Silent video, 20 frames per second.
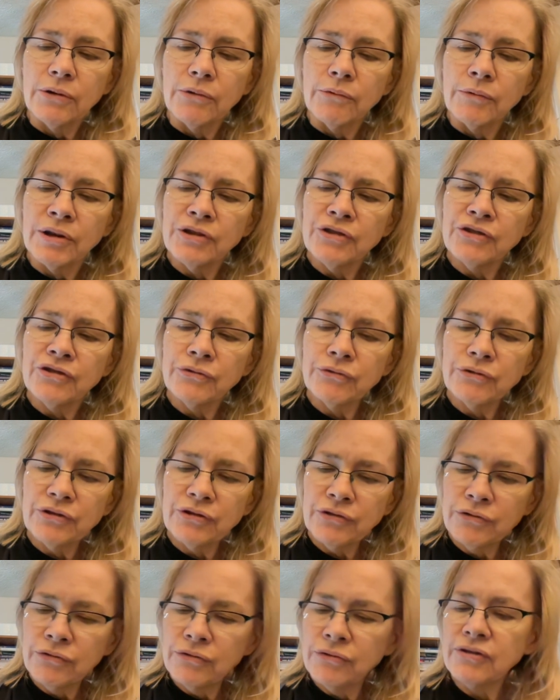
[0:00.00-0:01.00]
Once you
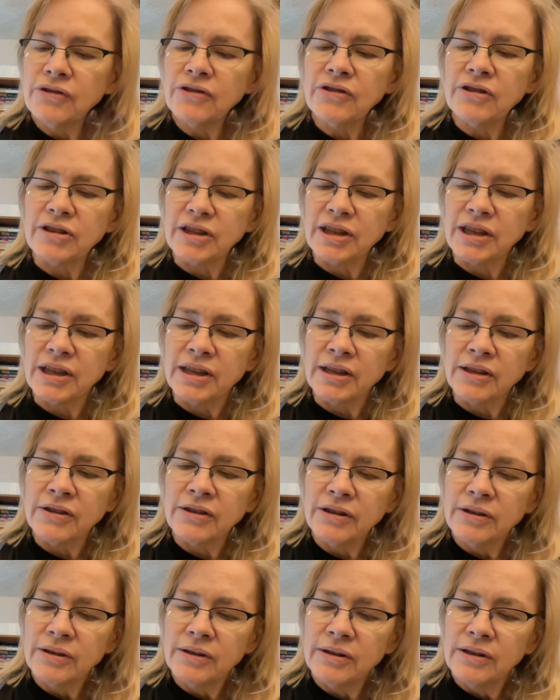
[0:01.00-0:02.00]
choose to
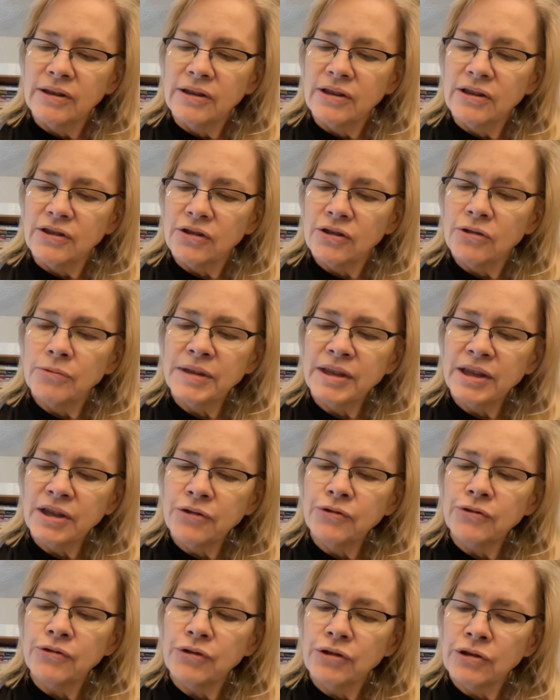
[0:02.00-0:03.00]
lead, you'll be
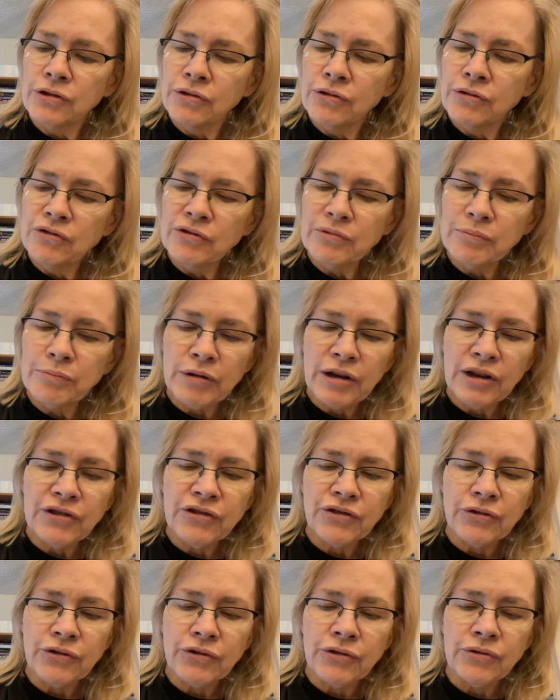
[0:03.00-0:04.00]
under huge
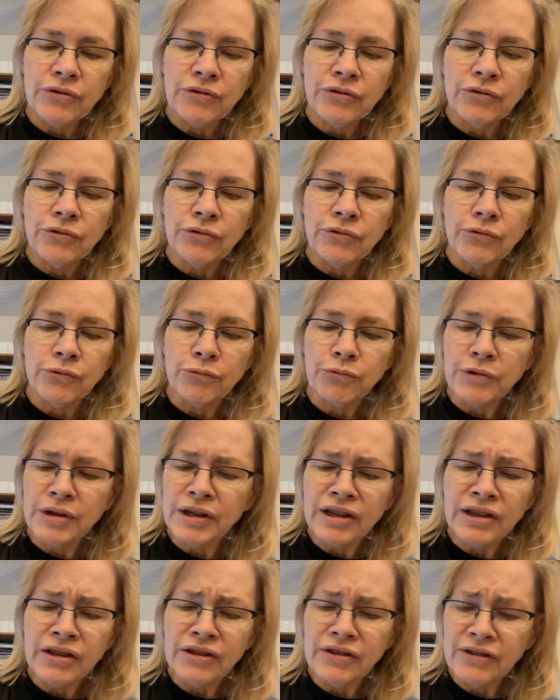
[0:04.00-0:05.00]
pressure to
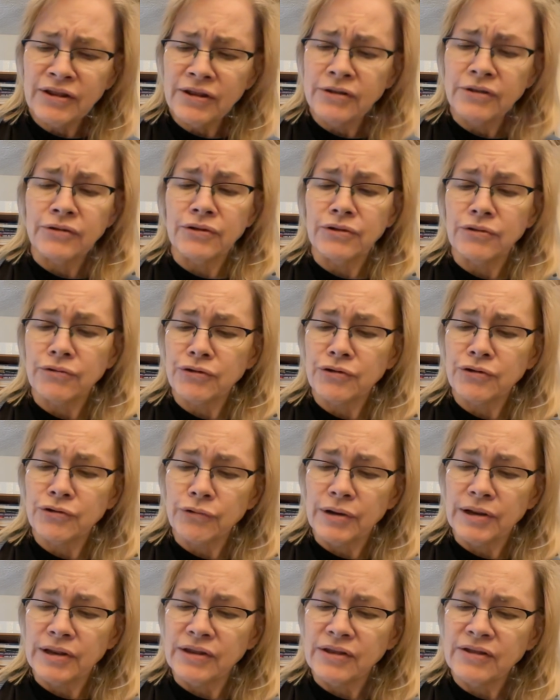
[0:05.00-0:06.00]
reconsider your
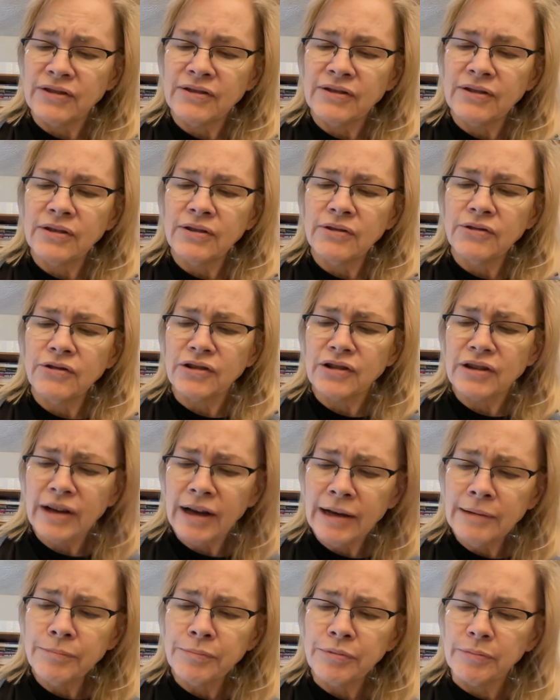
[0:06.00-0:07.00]
choice, to
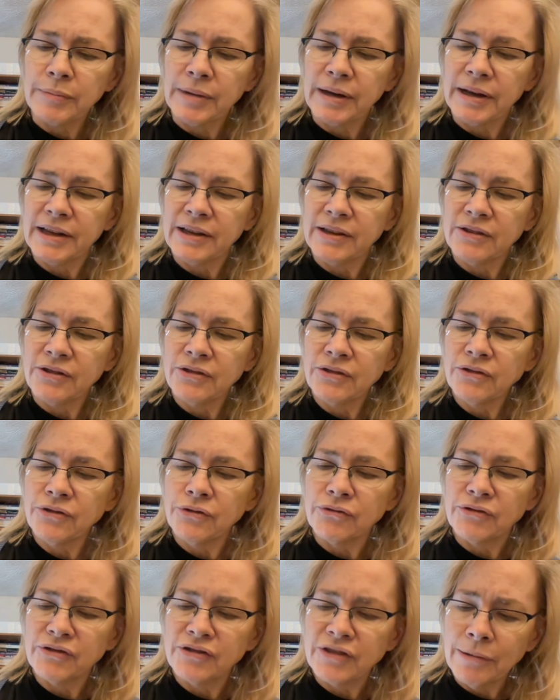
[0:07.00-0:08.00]
compromise,
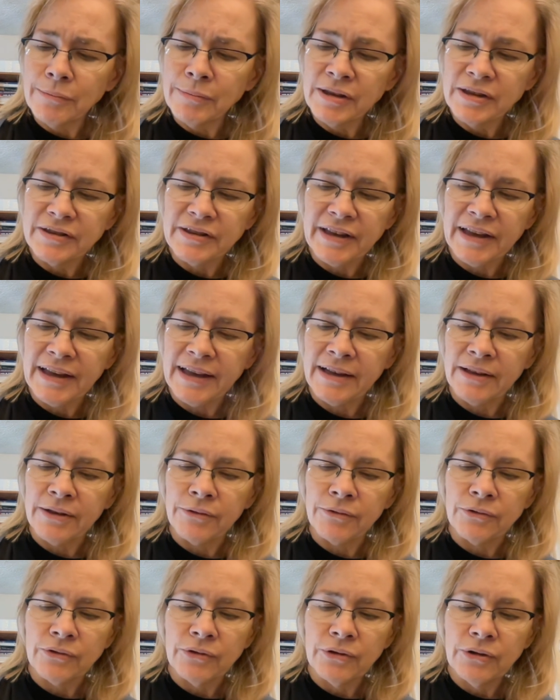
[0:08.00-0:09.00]
to dumb it
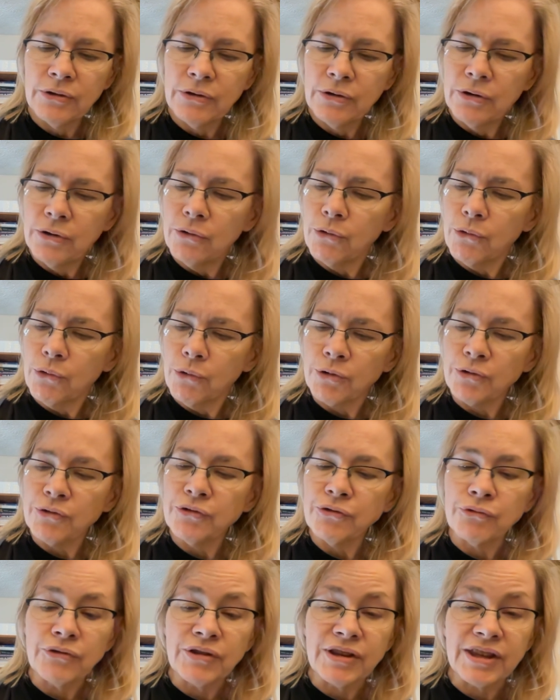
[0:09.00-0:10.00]
down, or
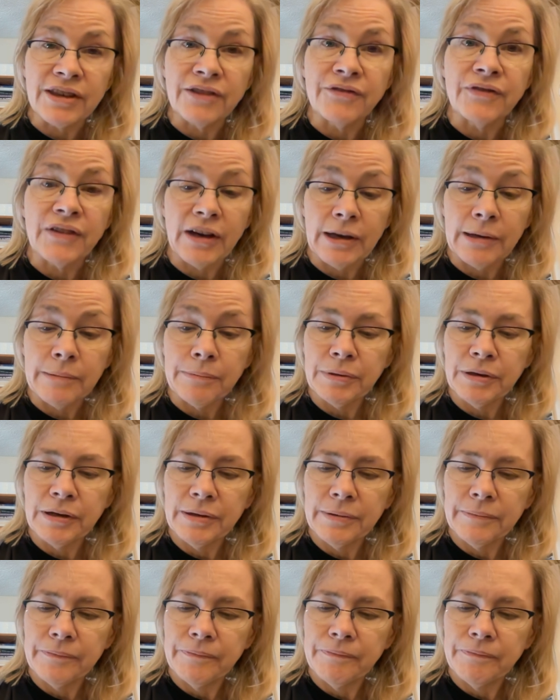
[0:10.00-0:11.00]
to give up.
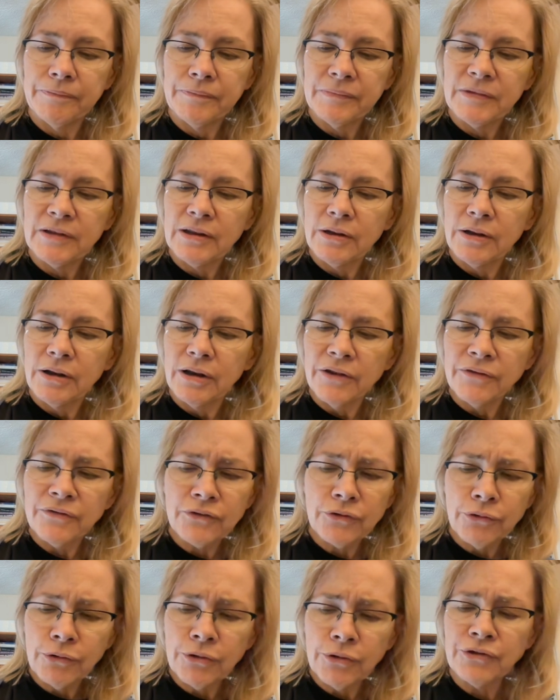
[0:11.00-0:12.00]
Of
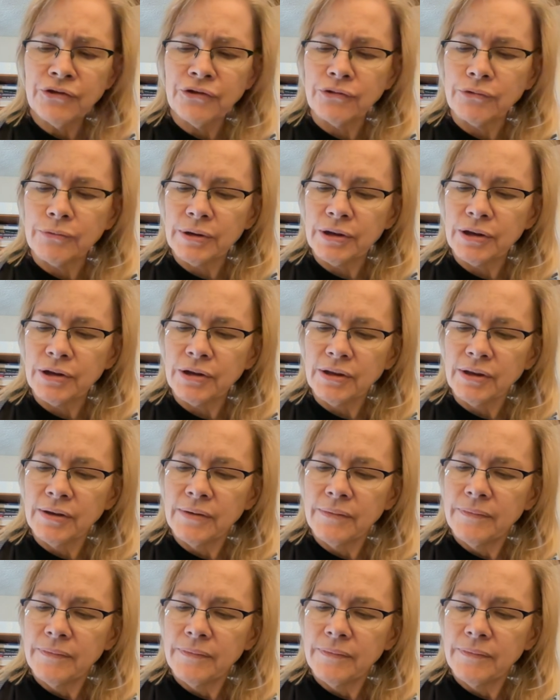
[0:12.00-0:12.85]
course you will.